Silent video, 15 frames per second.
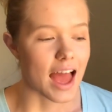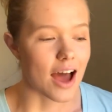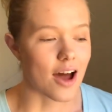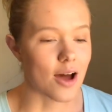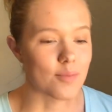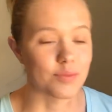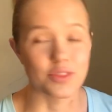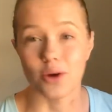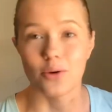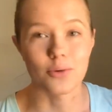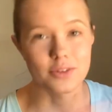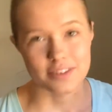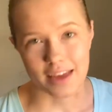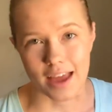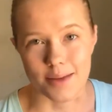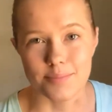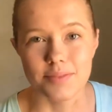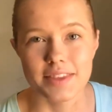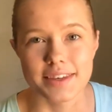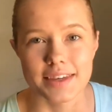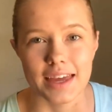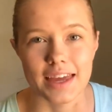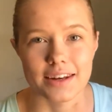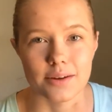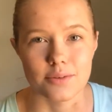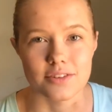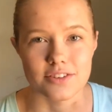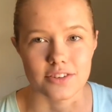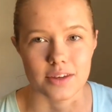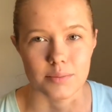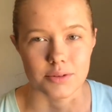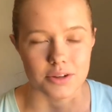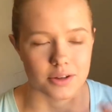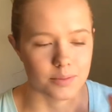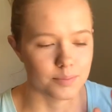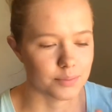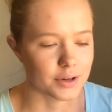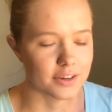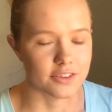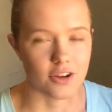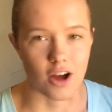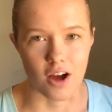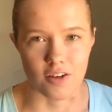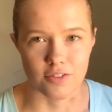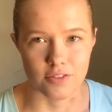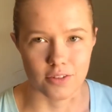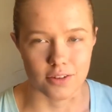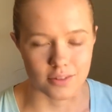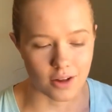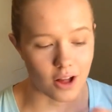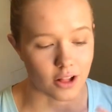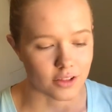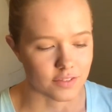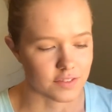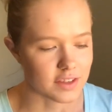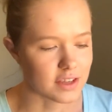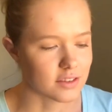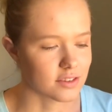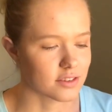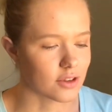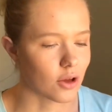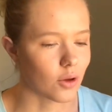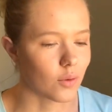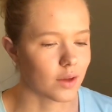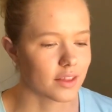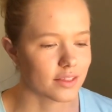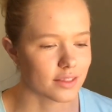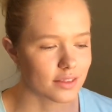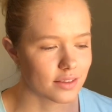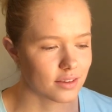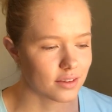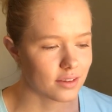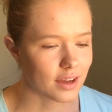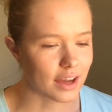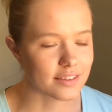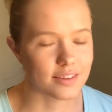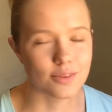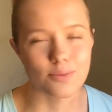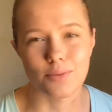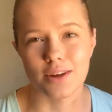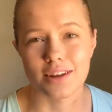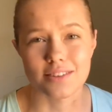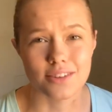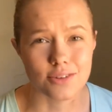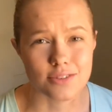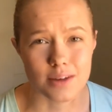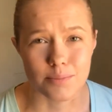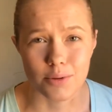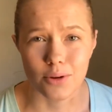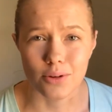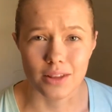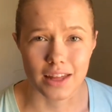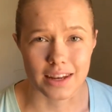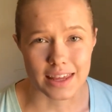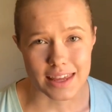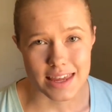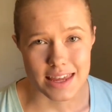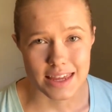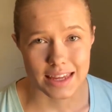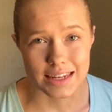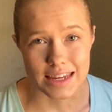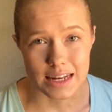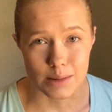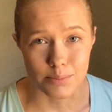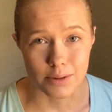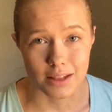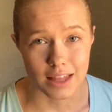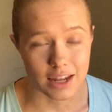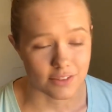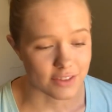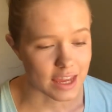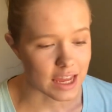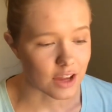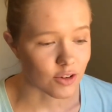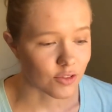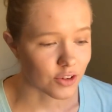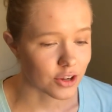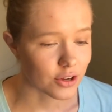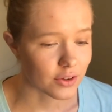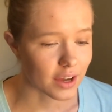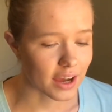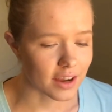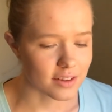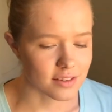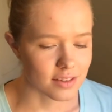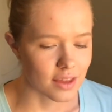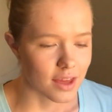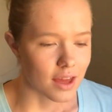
the whole time, and I was still able to print off all of these. So I didn't want it to use up a whole lot of ink and eat up a lot of ink for you guys.